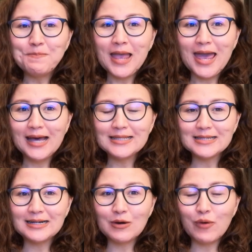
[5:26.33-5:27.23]
and
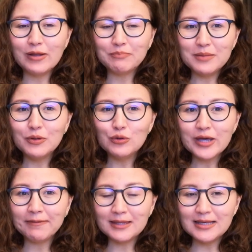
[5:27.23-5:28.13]
uh, when people look
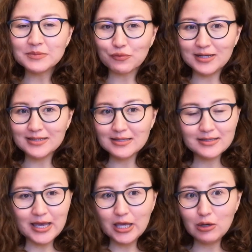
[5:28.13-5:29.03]
at these prices
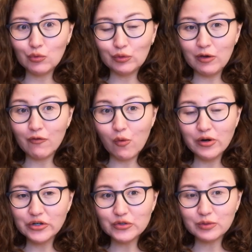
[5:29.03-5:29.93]
they they of
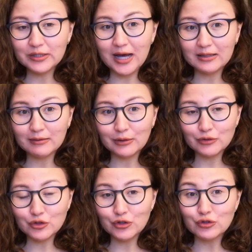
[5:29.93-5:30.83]
course will not uh,
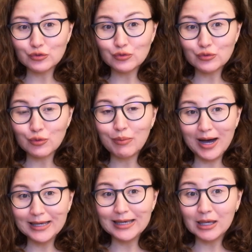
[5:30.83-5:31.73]
turn to
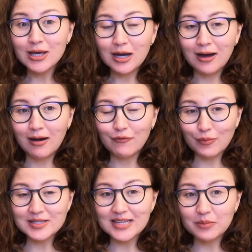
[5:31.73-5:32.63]
buying uh, from
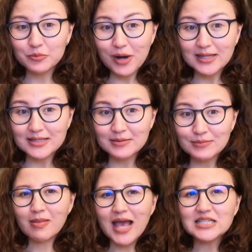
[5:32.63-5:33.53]
sustainable brands
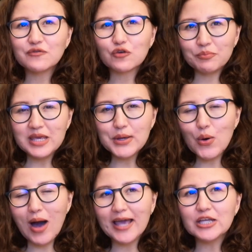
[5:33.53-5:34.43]
as for
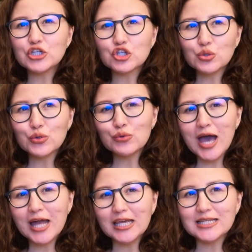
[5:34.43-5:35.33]
Bigo, I can assure you
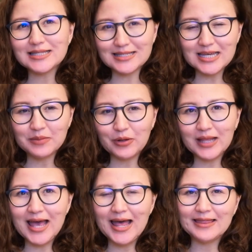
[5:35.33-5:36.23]
that it is
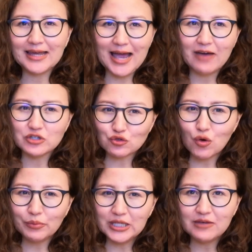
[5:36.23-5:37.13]
sustainable and that I have a
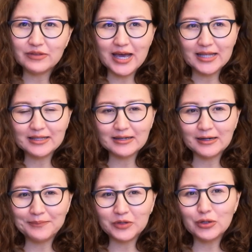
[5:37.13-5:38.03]
strong belief that,
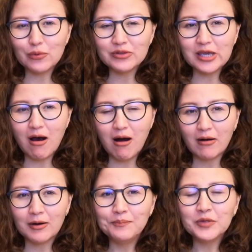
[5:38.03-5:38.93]
uh, you know, they
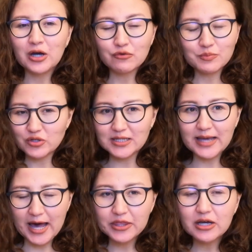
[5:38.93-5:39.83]
are 100%
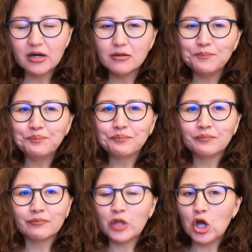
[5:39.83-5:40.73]
ethical.
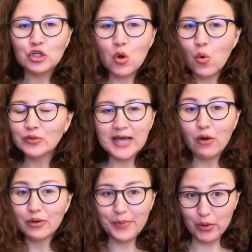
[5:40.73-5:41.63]
No, no,
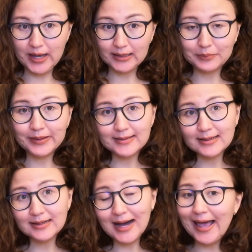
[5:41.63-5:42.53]
doubt about that. But
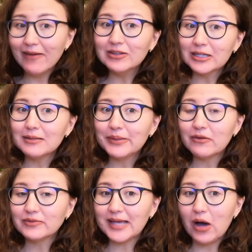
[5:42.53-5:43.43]
uh, I have a little bit
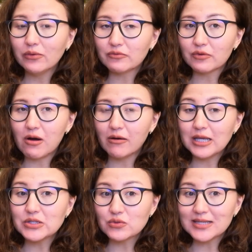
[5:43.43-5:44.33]
of doubt
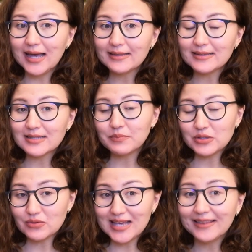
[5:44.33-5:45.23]
regarding Suzette, simply
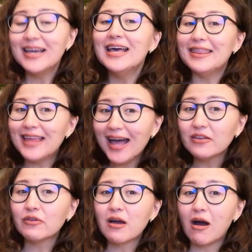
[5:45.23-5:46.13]
Suzette, not
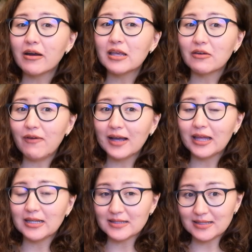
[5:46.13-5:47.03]
regarding the fact
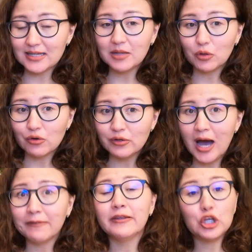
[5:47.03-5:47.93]
that it's sustainable or
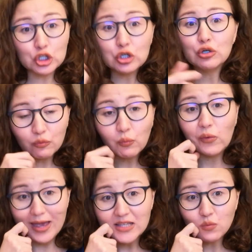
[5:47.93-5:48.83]
not. It could
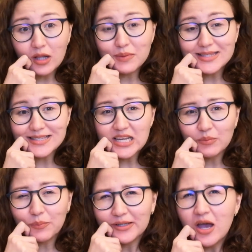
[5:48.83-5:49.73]
as well be
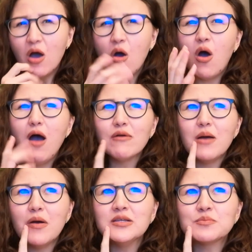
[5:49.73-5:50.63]
sustainable, but how
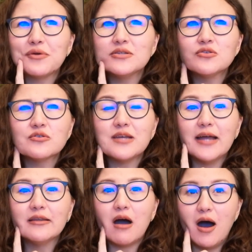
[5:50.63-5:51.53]
come its prices are
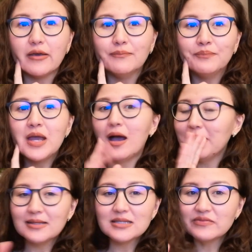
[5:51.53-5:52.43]
that high? I
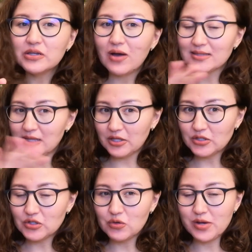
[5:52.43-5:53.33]
mean, this video has nothing
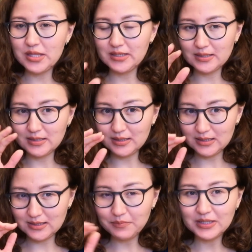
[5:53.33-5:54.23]
to do with this, the
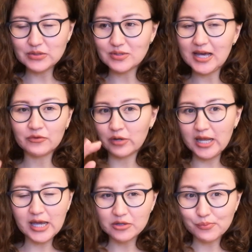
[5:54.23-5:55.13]
Simply Suzette or
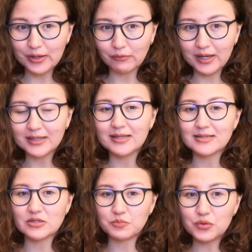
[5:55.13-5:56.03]
any other brand, right?
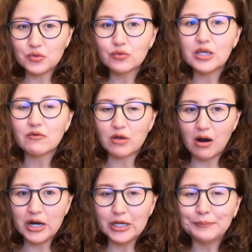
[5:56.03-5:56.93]
This is purely
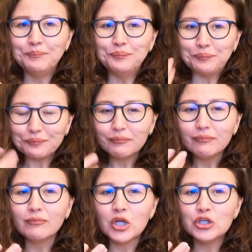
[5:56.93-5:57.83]
regarding
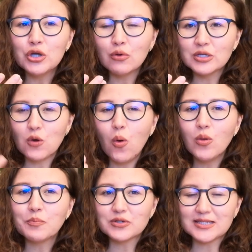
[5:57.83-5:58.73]
you know, this
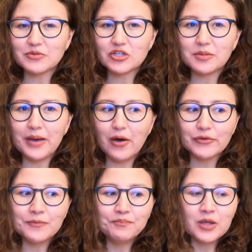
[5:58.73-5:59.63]
whole perception
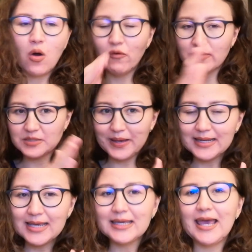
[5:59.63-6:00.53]
about
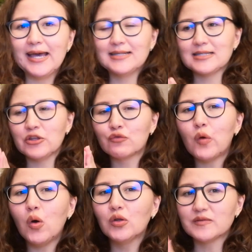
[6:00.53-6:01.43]
overspending and uh, the
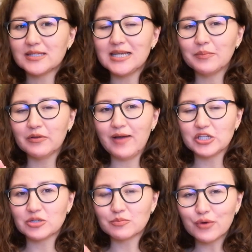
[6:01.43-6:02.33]
role of sustainable
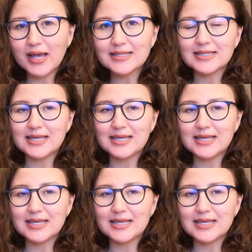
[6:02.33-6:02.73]
fashion brands